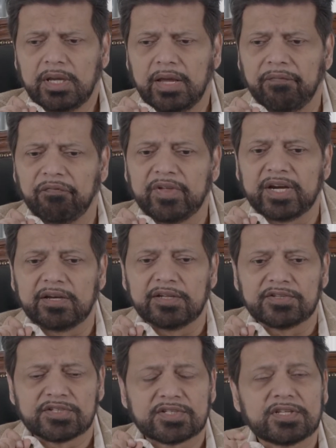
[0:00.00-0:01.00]
and that
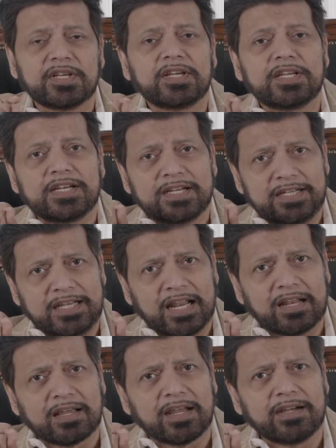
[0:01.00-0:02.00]
is
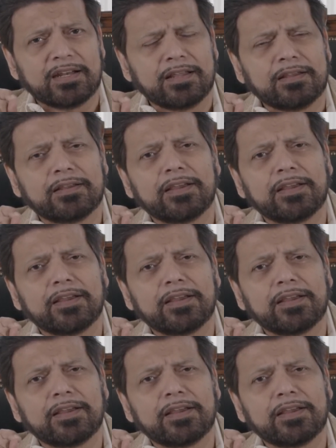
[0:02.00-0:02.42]
delegating